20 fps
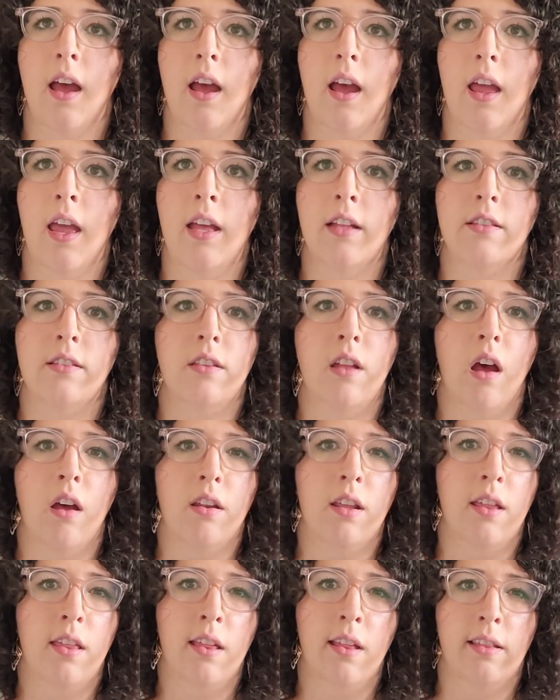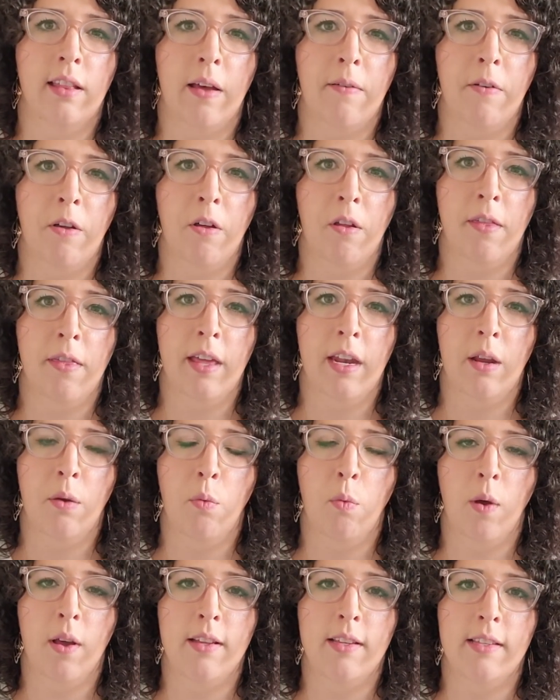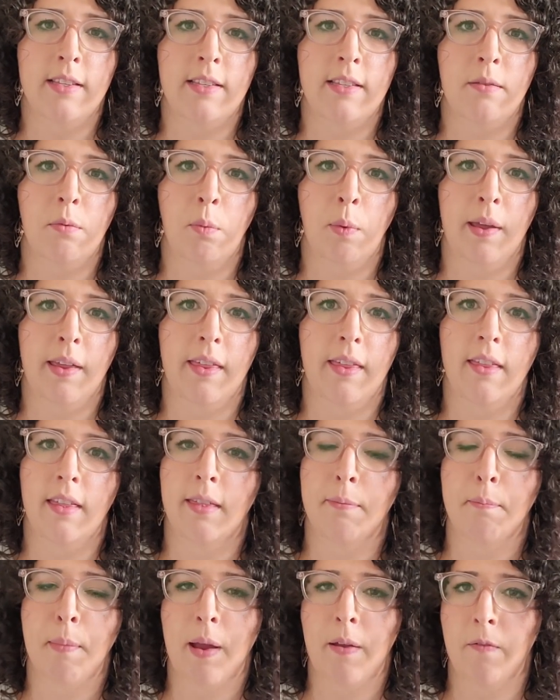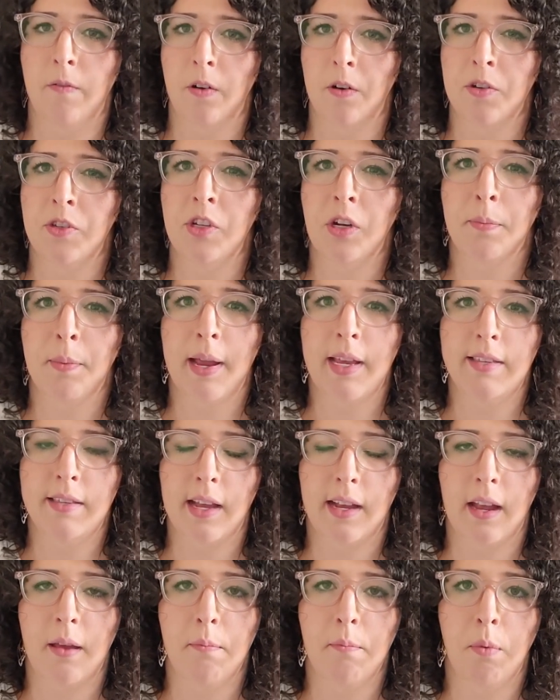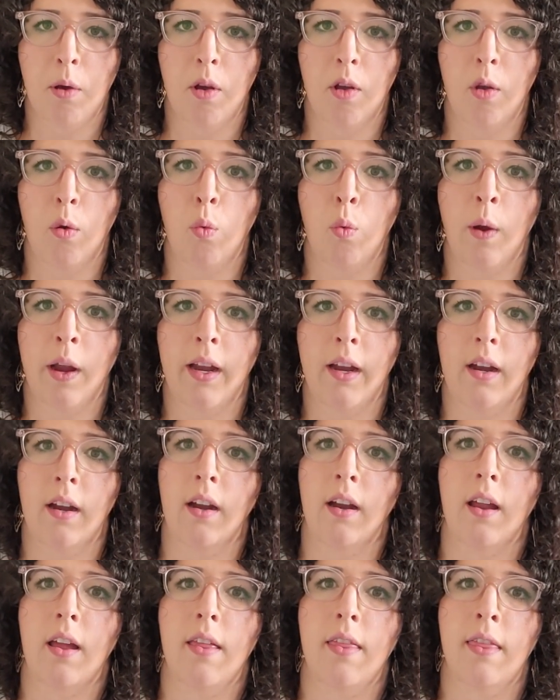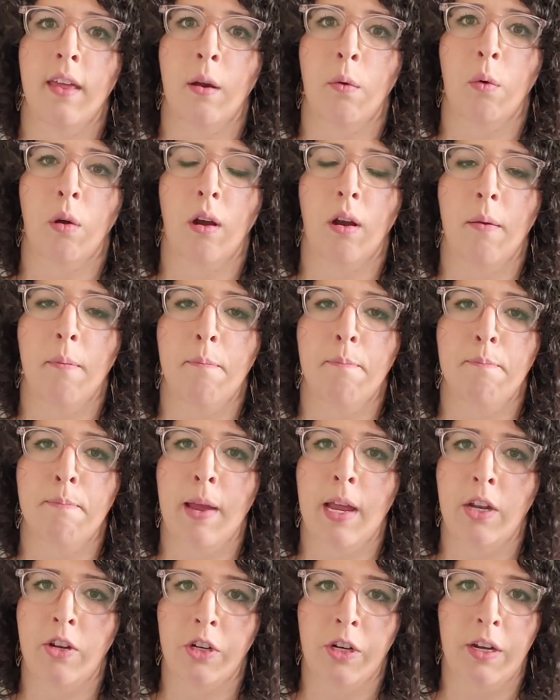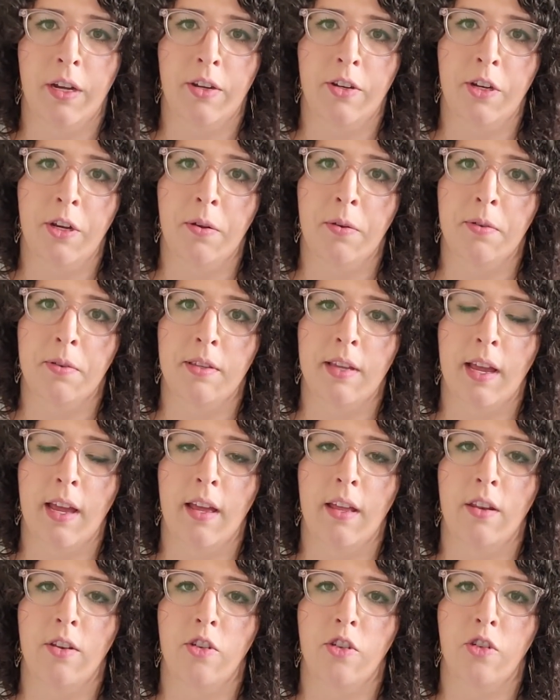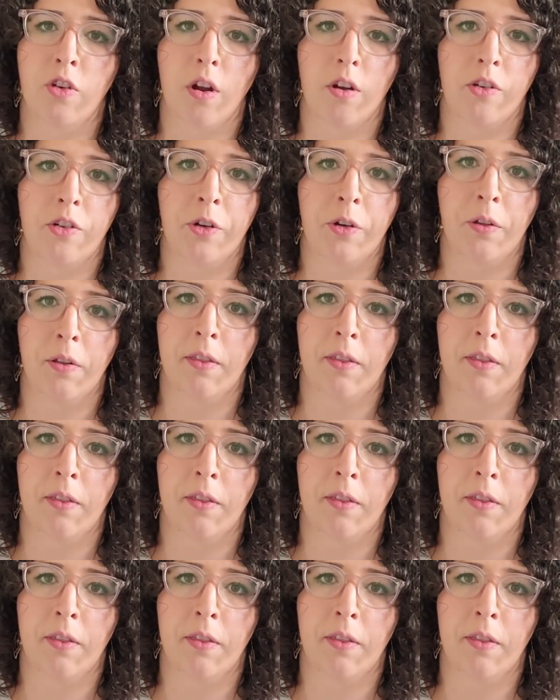it's not to the level that it was with my first or my second book, where there were major issues and structural